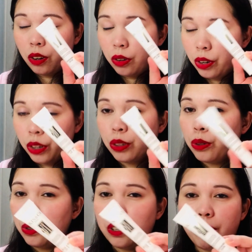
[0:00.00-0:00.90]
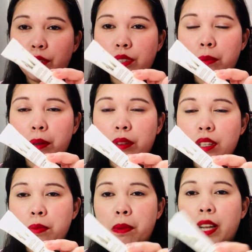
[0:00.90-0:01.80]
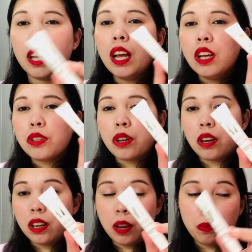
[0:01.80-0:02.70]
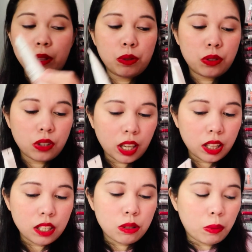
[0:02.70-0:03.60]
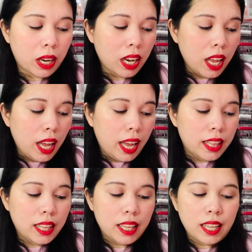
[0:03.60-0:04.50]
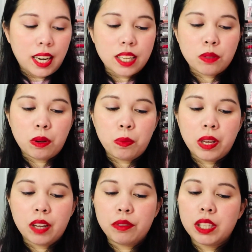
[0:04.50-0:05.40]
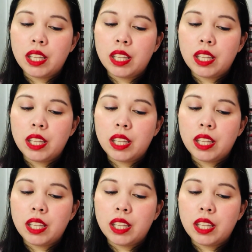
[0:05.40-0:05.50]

heard good reviews about this brand, so I can't wait to try this one. And then the last one, we have the